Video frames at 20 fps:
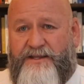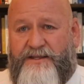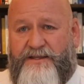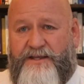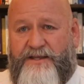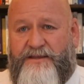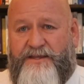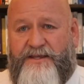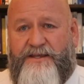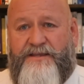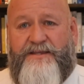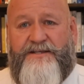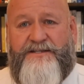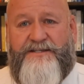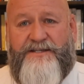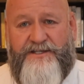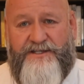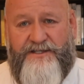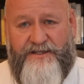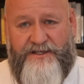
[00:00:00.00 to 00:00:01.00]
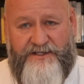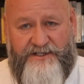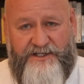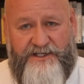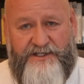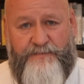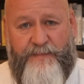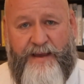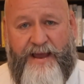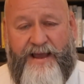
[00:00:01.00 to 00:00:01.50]
This
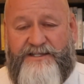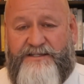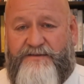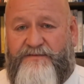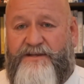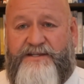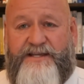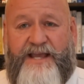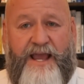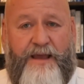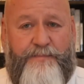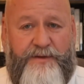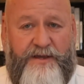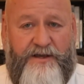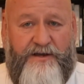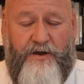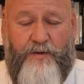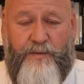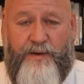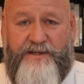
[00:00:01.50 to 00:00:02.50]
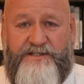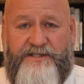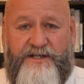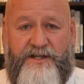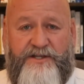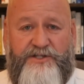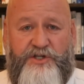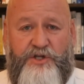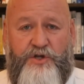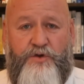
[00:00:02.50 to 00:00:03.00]
is massive. This can't be a
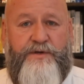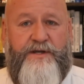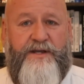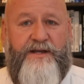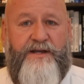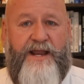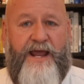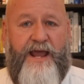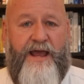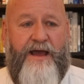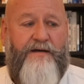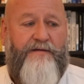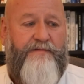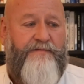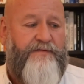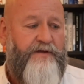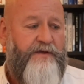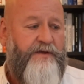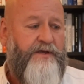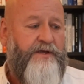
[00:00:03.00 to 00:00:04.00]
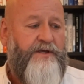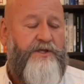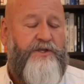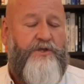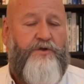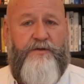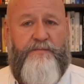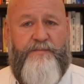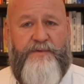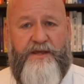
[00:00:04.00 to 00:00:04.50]
coincidence. You can
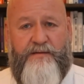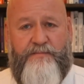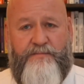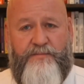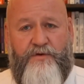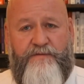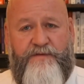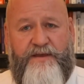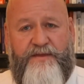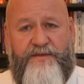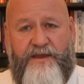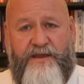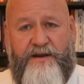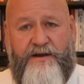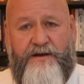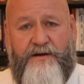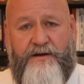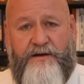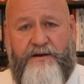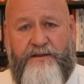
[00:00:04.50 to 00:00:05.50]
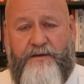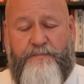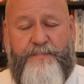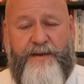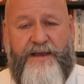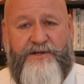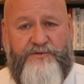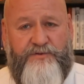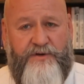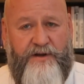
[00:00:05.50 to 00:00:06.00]
be a movie theater, the
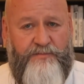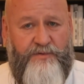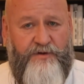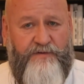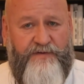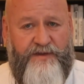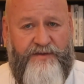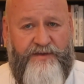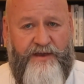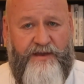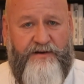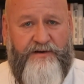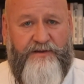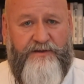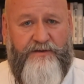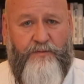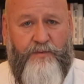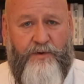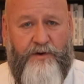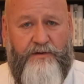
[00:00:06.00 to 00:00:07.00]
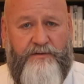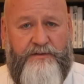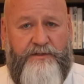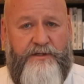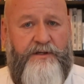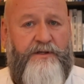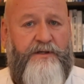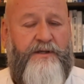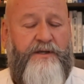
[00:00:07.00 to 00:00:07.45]
best run movie theater in the world.